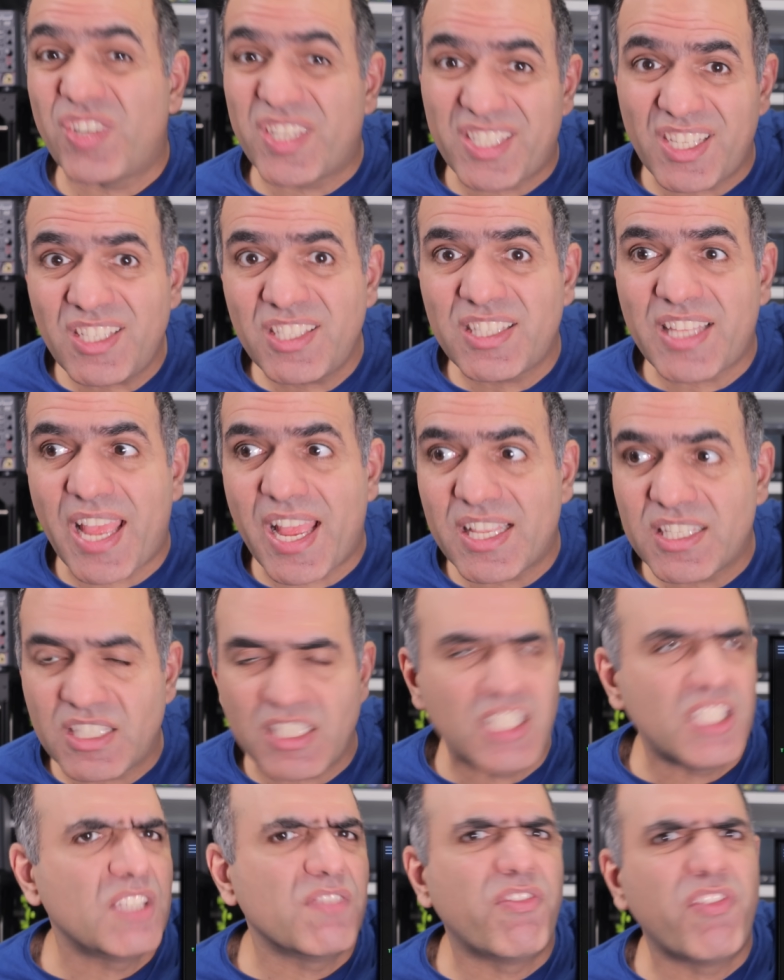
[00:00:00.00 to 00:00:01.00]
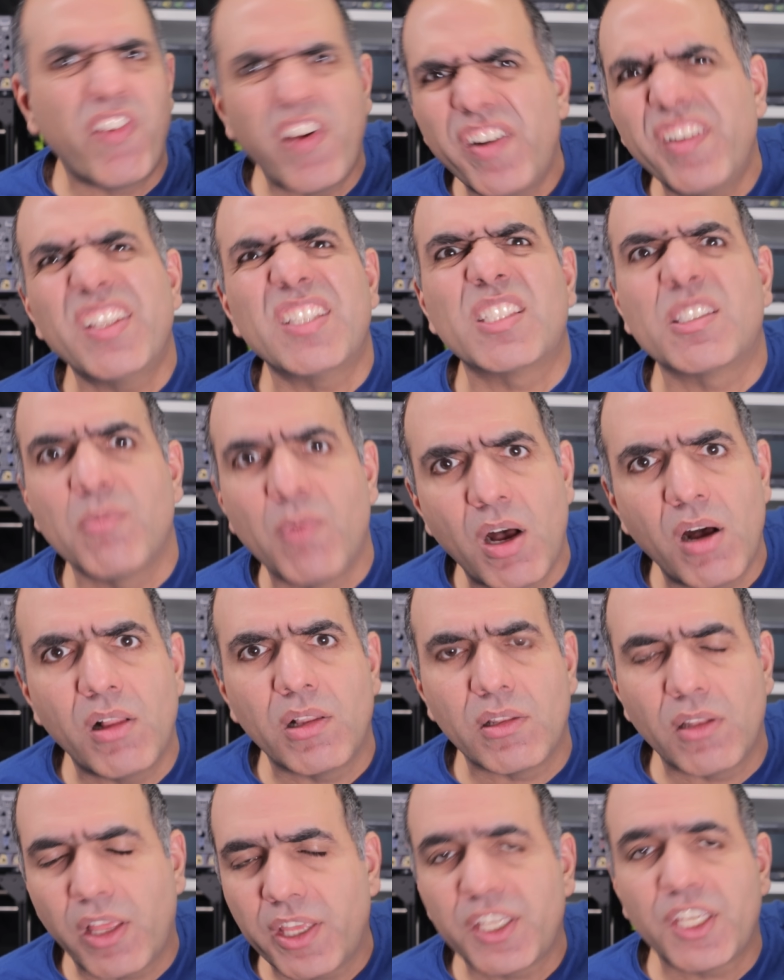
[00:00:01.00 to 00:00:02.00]
resistance is very
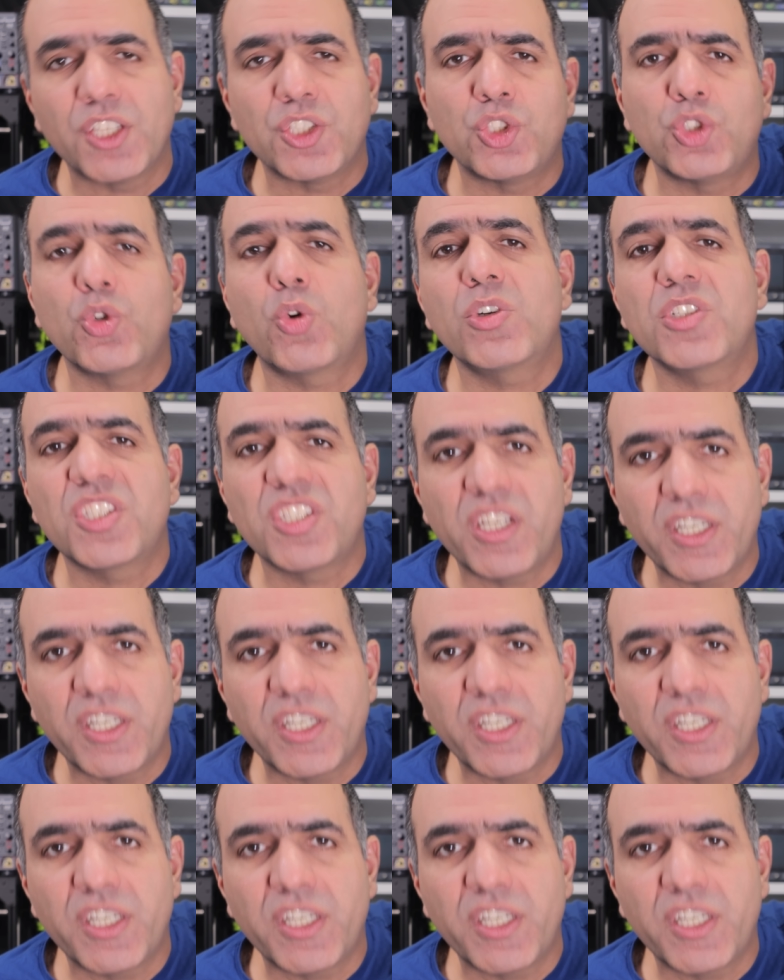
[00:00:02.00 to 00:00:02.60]
small, like a short